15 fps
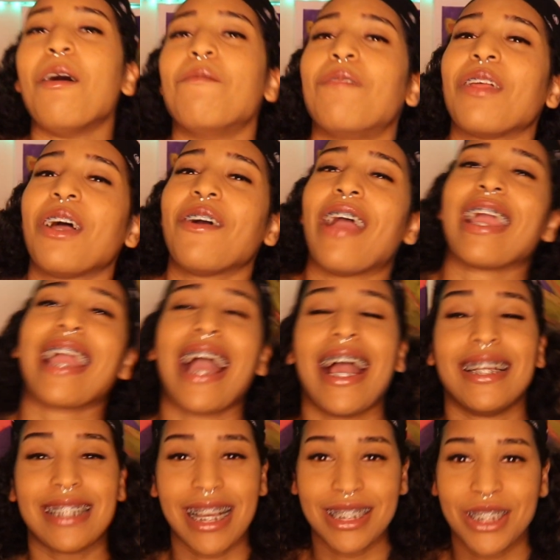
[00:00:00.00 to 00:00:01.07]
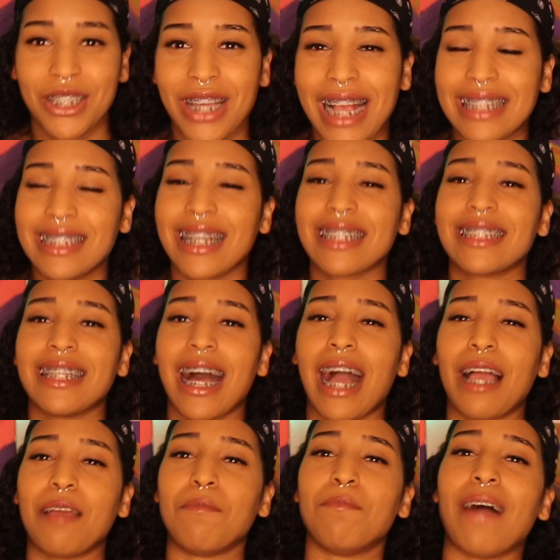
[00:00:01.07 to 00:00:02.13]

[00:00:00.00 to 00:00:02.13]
But alright guys, I'll see you guys next time.